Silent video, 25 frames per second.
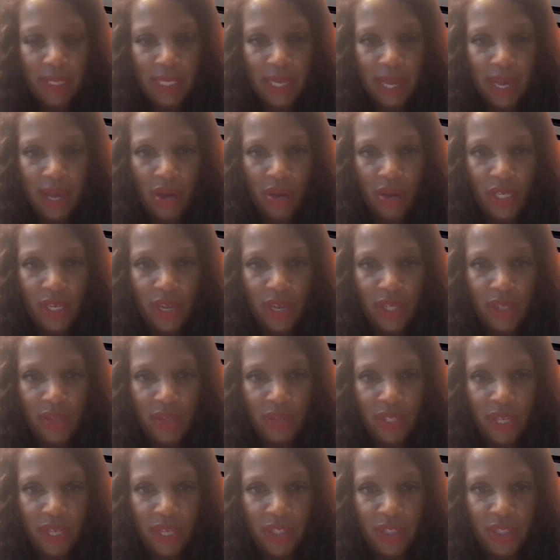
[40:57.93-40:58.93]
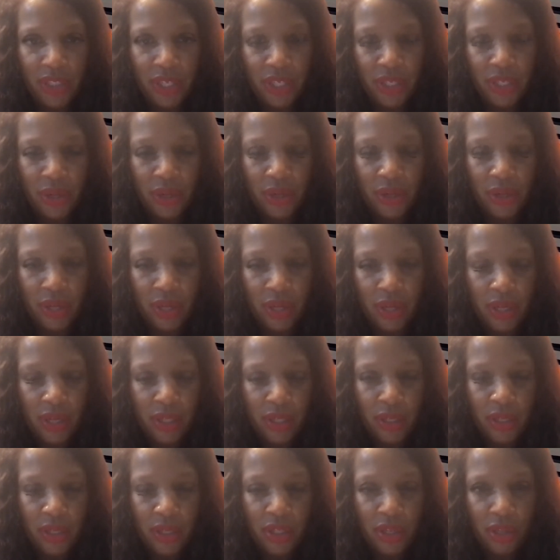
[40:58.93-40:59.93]
Not only are you touching your,
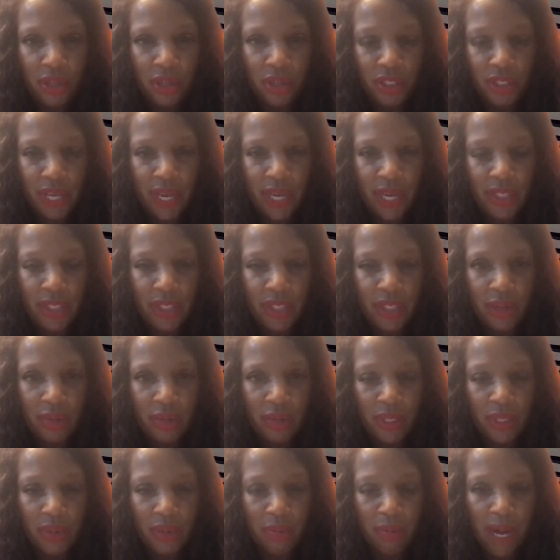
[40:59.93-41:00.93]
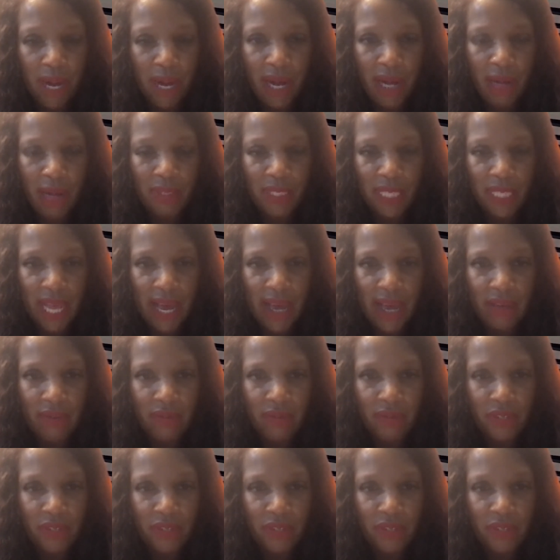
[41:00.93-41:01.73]
you know, you're changing your mom's life.